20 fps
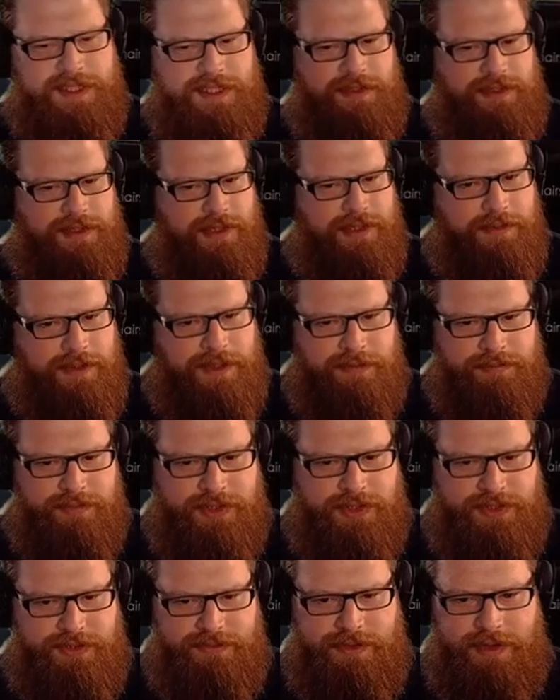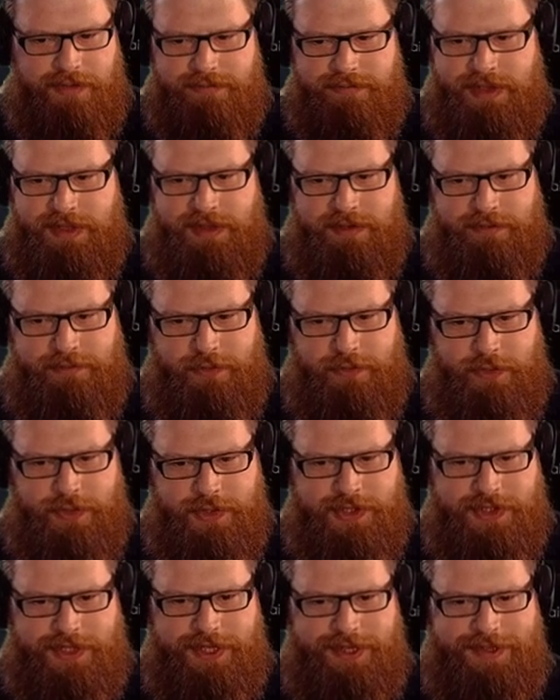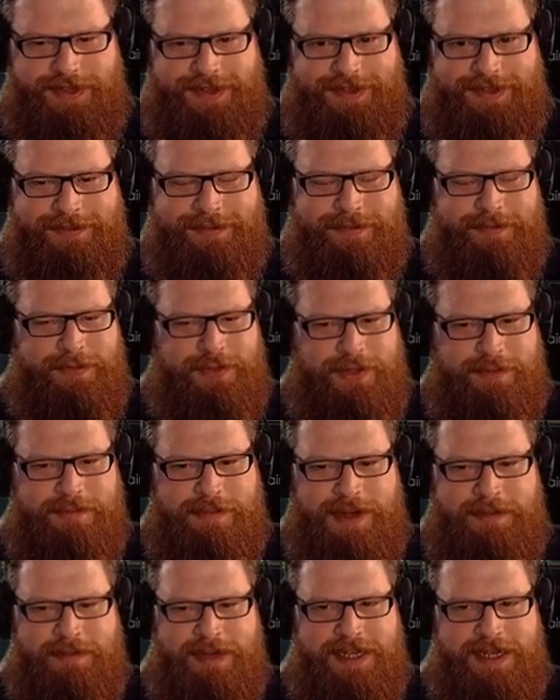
do it, I'm just not really that fussed. We've done it many